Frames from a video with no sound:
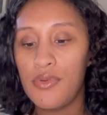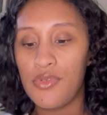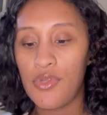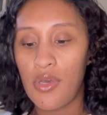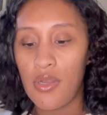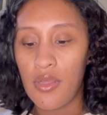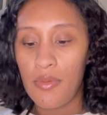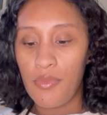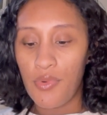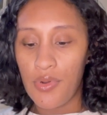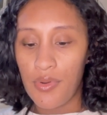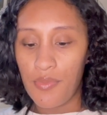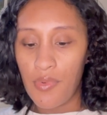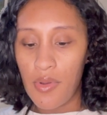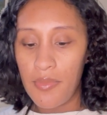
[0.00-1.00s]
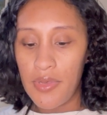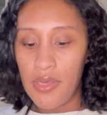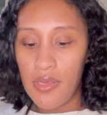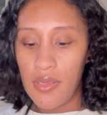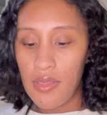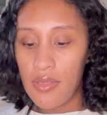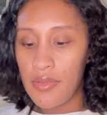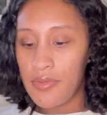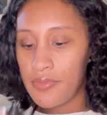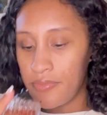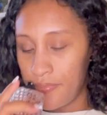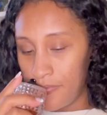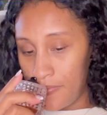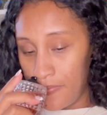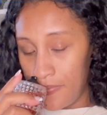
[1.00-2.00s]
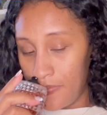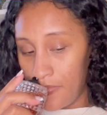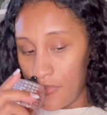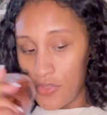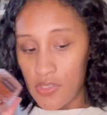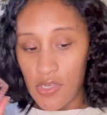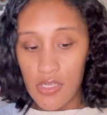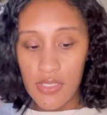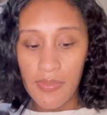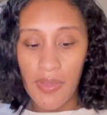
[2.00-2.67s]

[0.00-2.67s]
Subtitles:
Donna Buonaroma. Talked